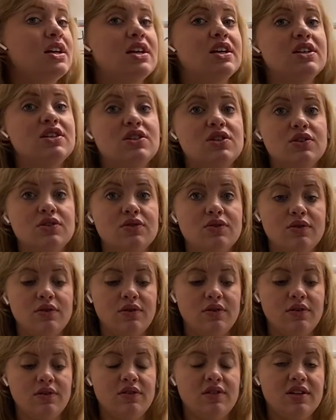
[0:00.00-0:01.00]
into
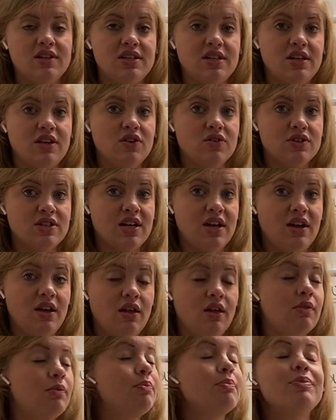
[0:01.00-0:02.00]
your
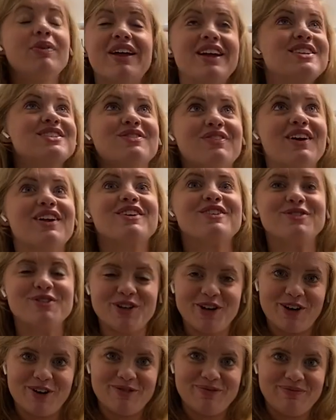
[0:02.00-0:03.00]
place value
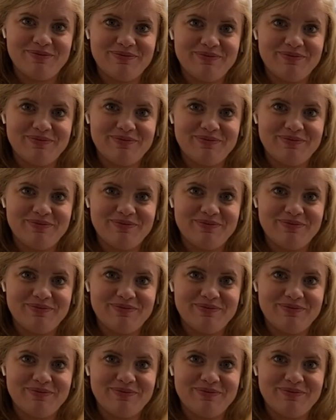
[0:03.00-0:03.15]
chart.